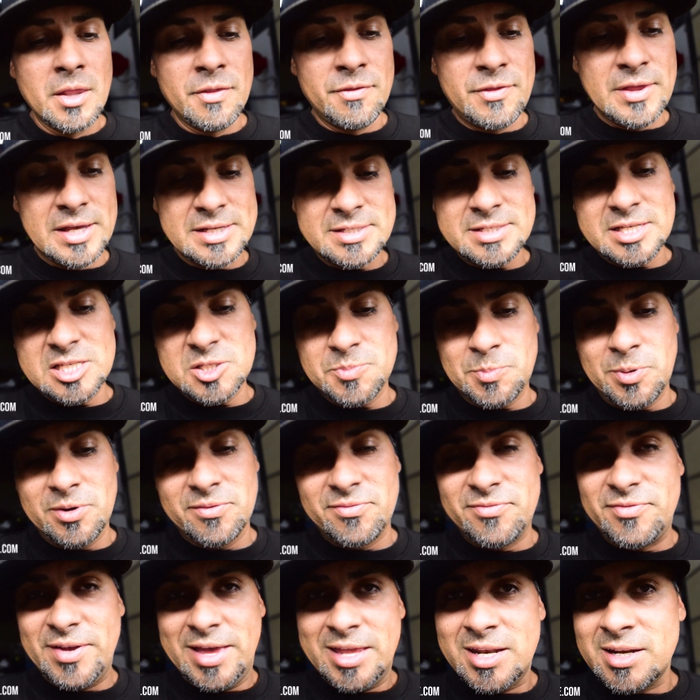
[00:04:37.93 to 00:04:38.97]
This is
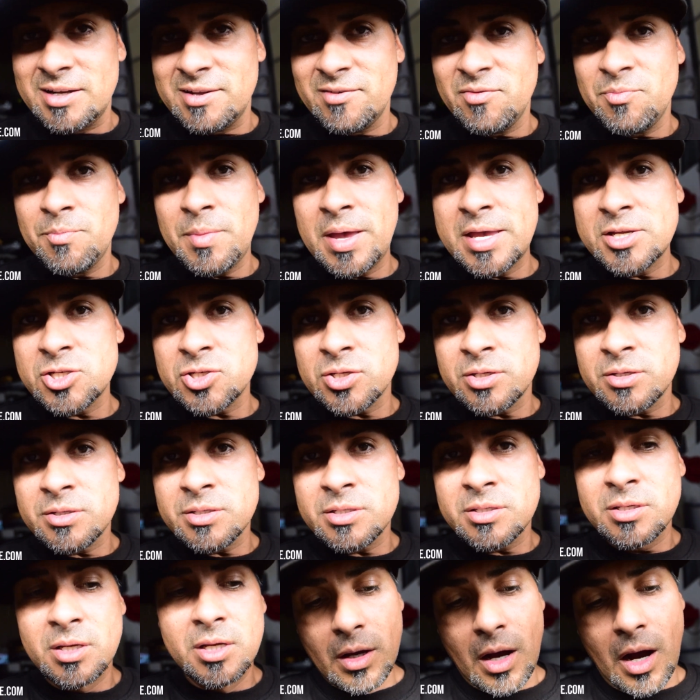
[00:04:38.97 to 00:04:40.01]
preventative
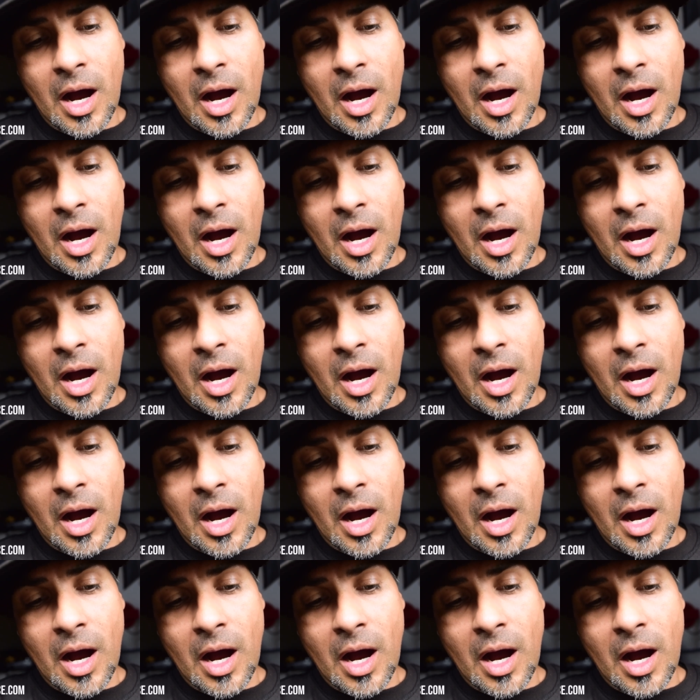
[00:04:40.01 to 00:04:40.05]
measures.